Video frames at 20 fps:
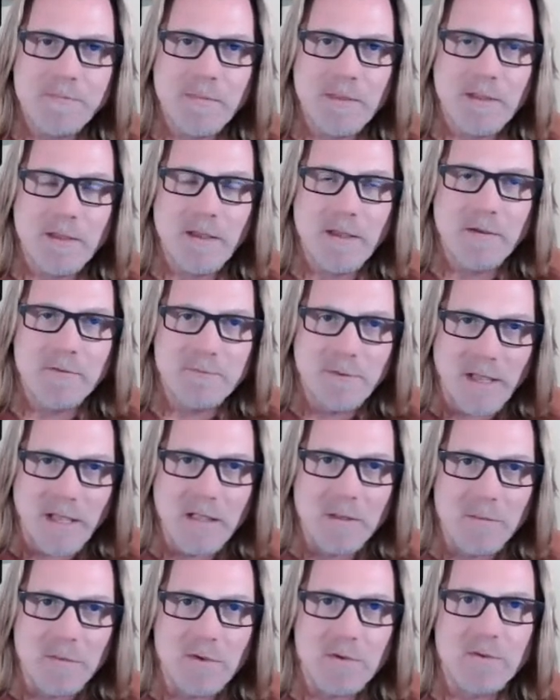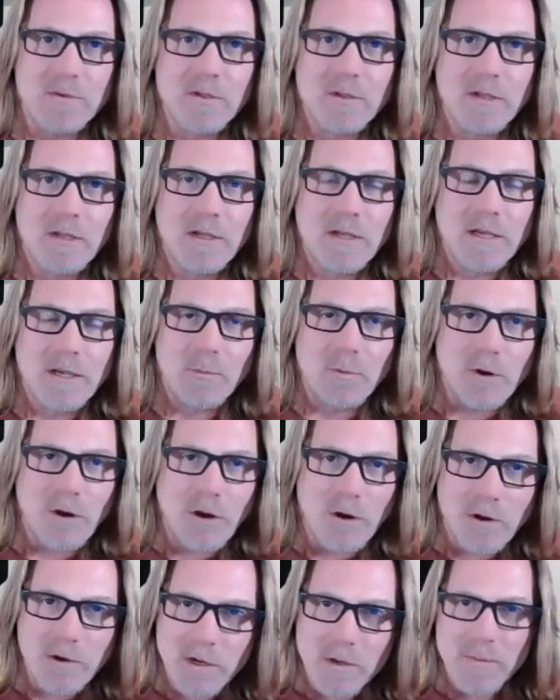okay, available, and we're
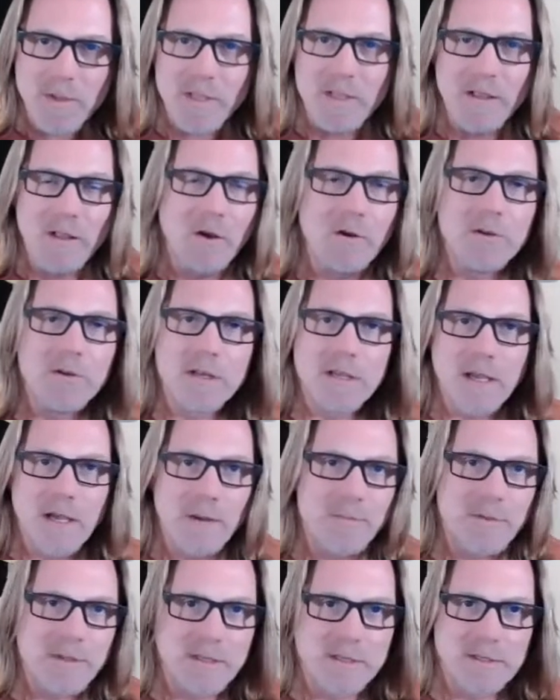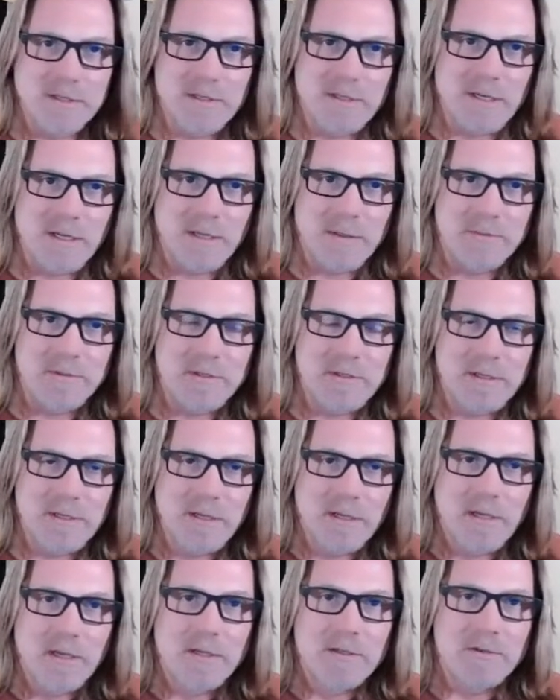all going to be loading up in these Jeeps.
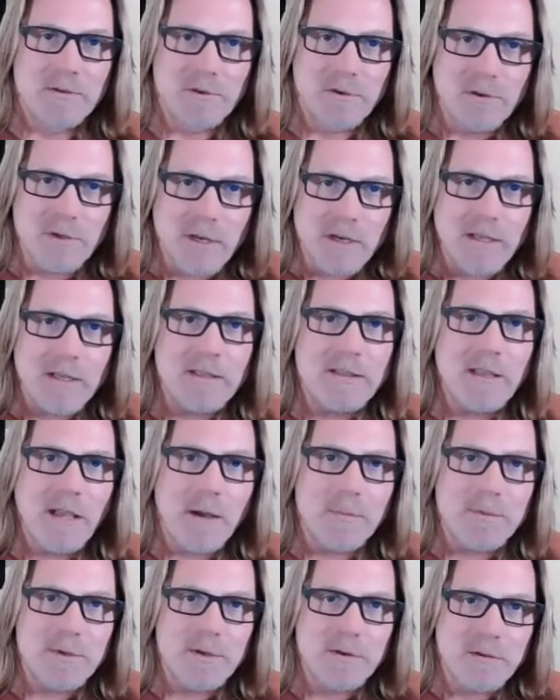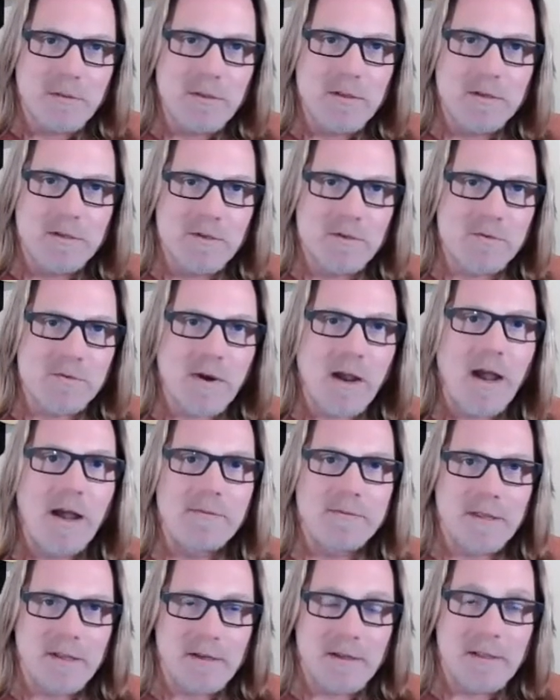So you're going to get the opportunity to drive
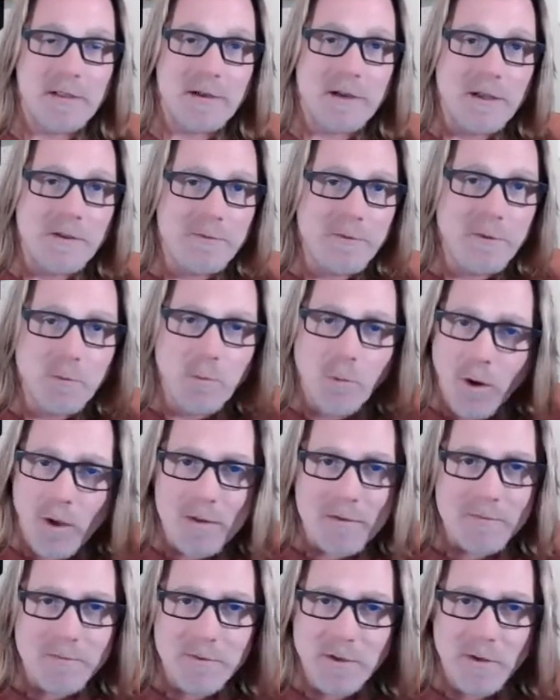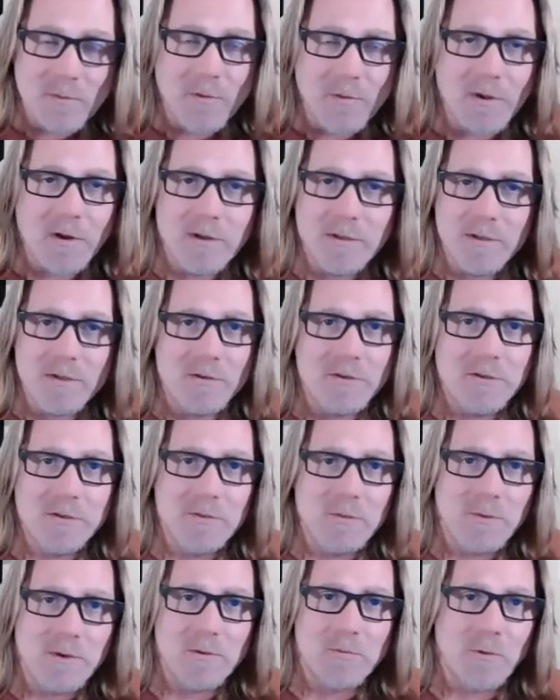down to there if you want. If you don't want it and you just
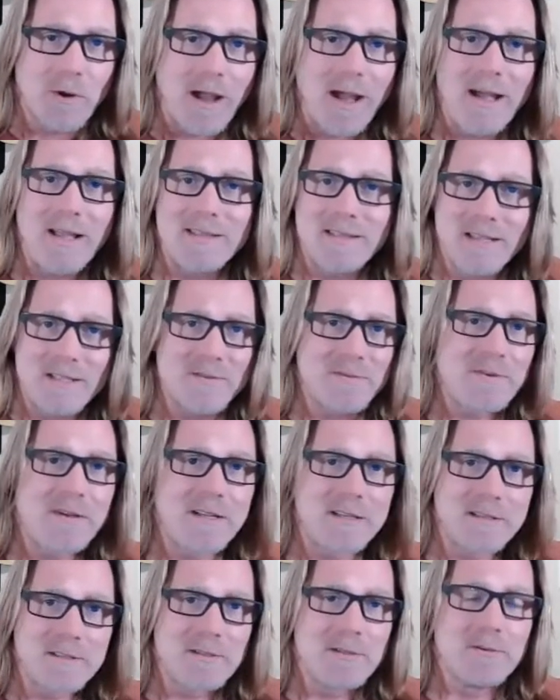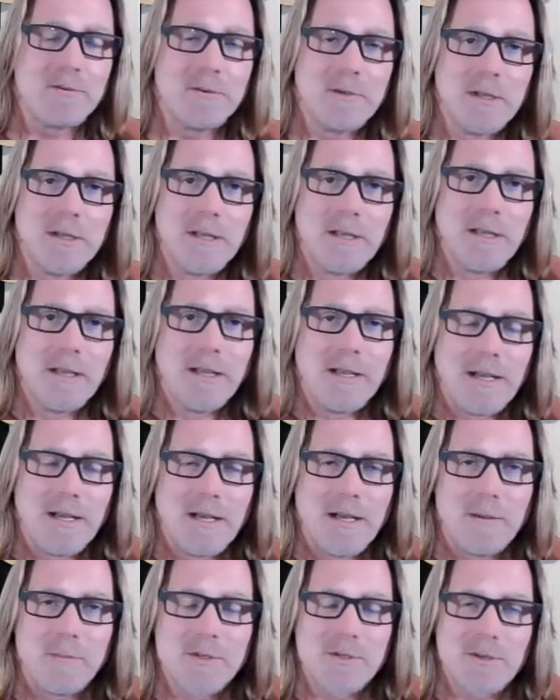want to ride, that's fine too.
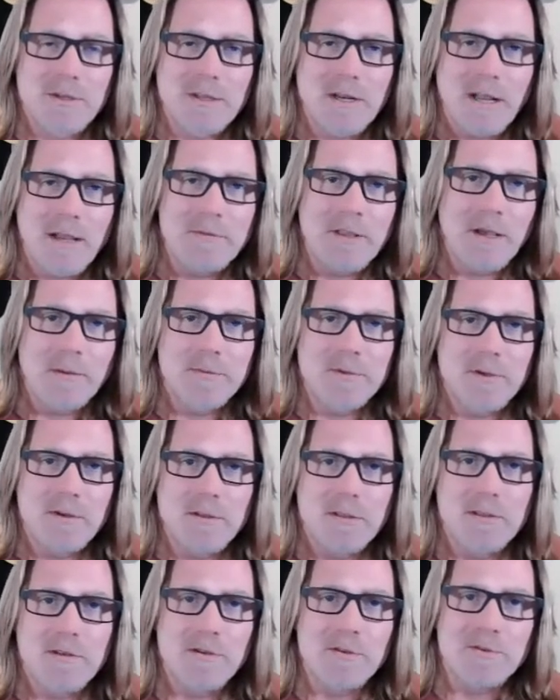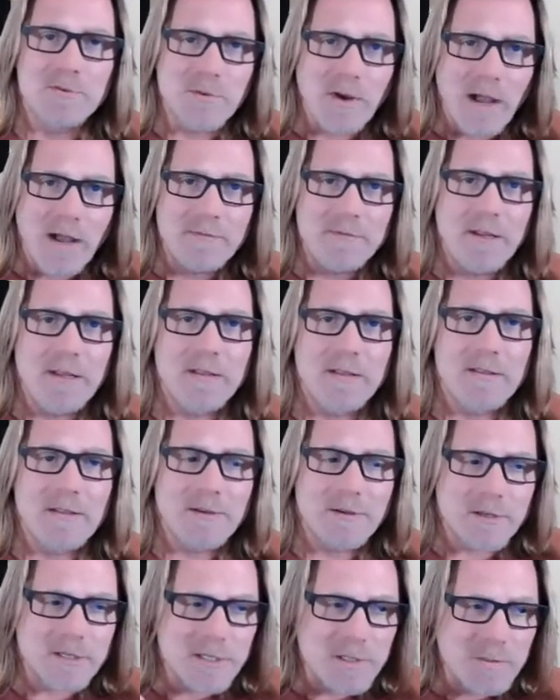But you're going to have the opportunity to drive down there,
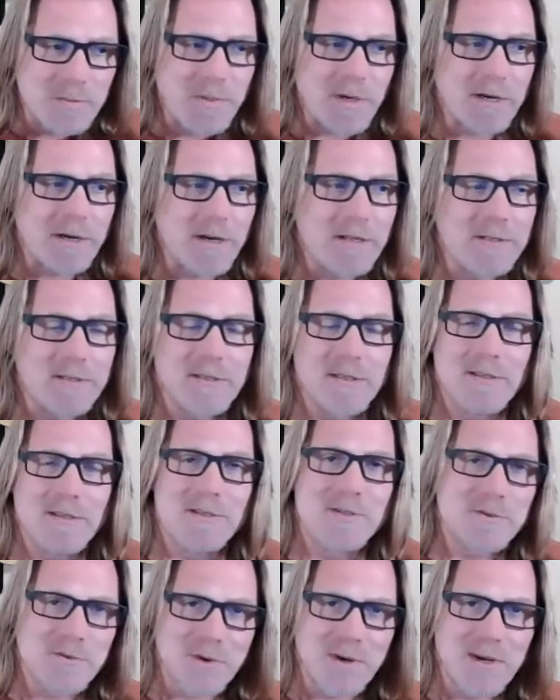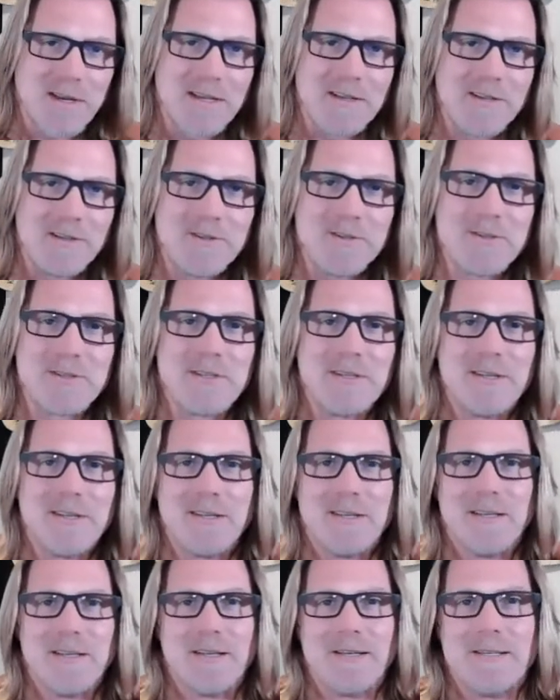experience these trails,
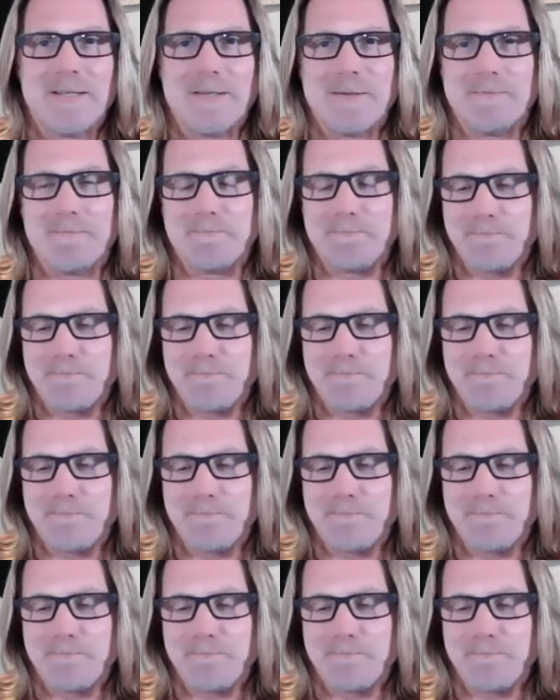um,